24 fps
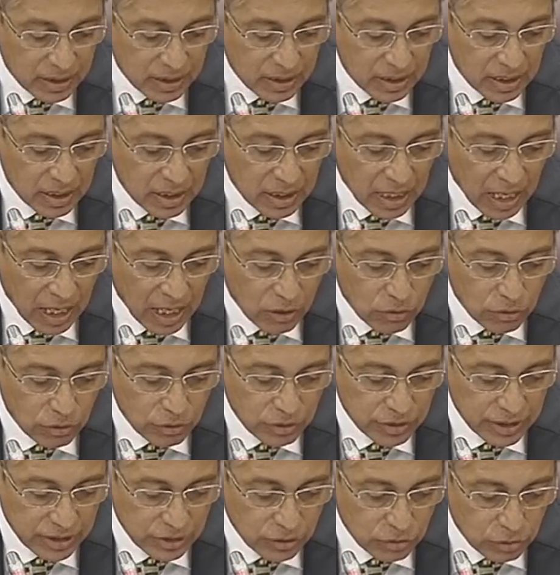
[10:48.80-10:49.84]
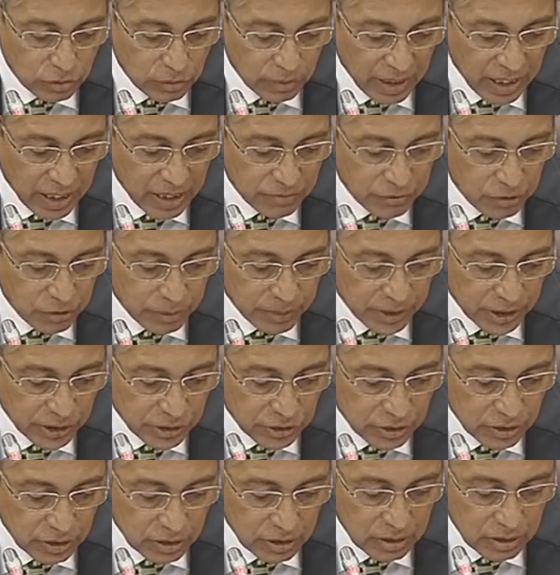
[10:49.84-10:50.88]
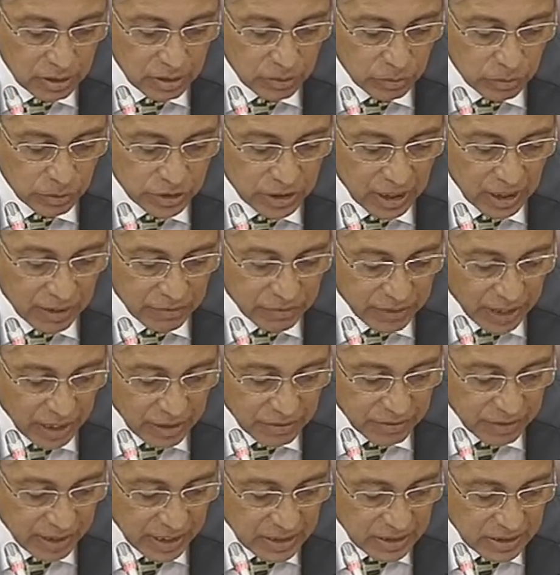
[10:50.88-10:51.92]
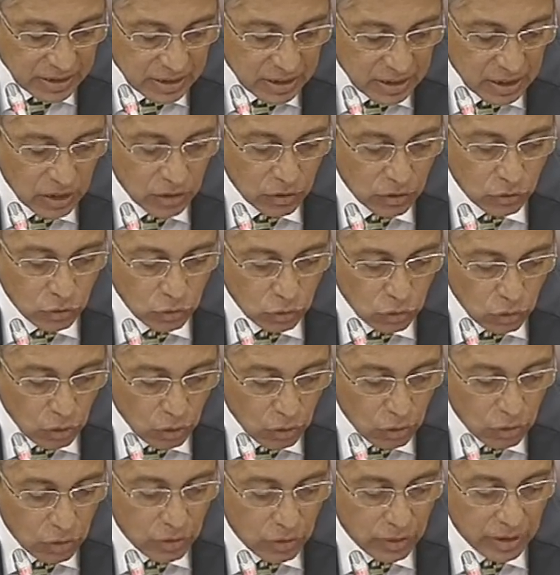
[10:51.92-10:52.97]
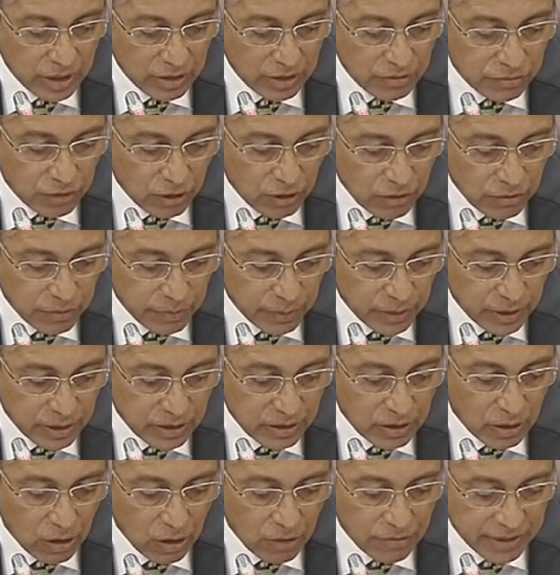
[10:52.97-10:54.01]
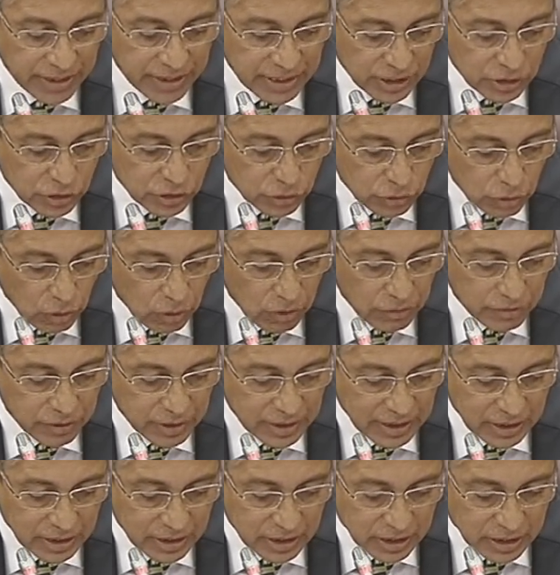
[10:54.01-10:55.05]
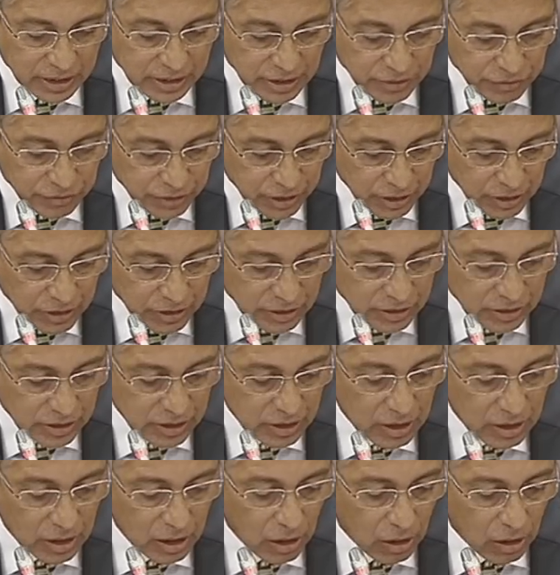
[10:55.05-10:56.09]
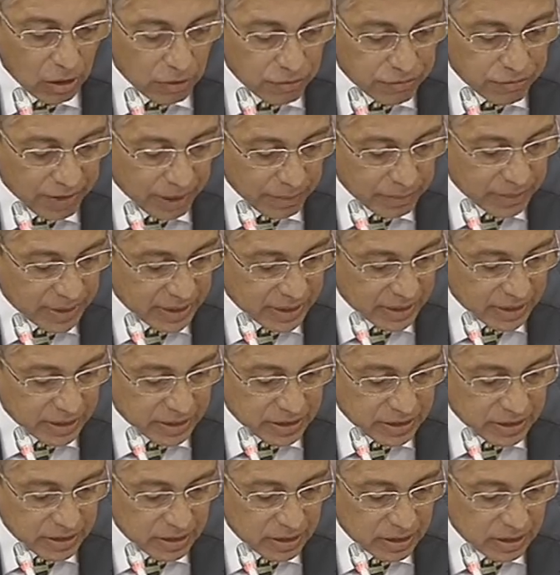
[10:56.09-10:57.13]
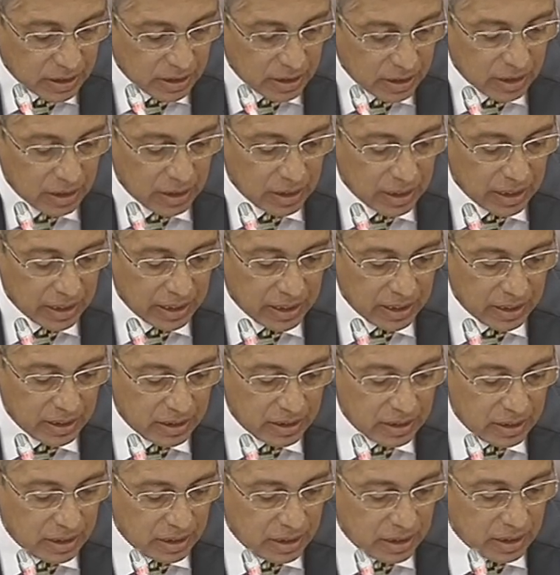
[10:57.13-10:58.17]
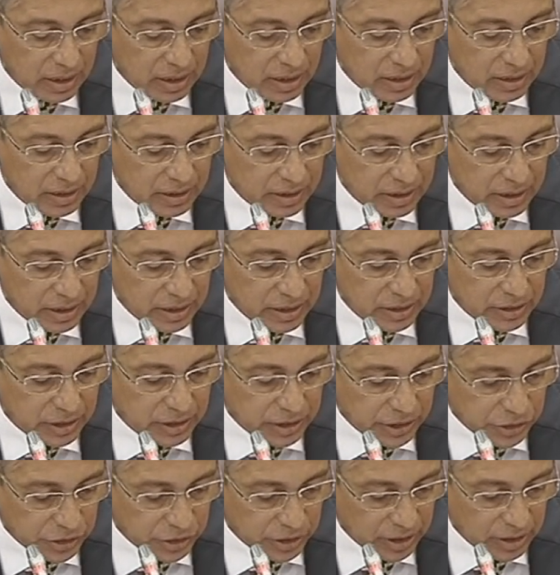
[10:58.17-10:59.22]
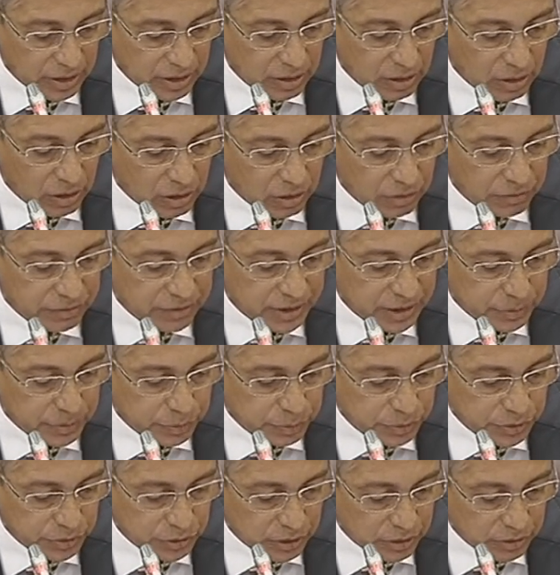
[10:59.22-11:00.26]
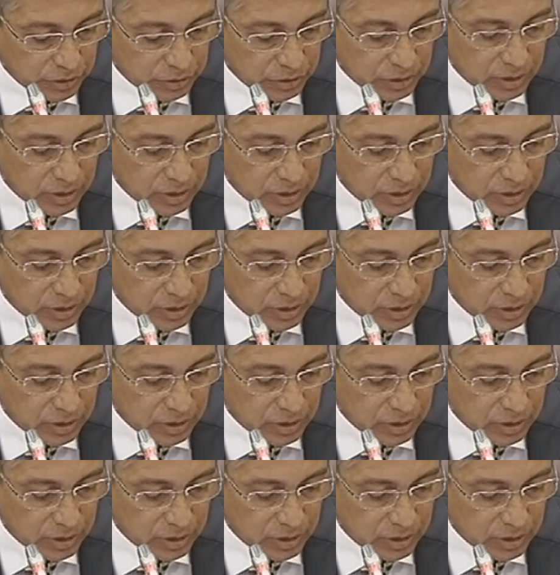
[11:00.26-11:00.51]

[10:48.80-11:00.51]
has been, according to my information, which I have canvassed, no involvement of any significance of families in the teaching of these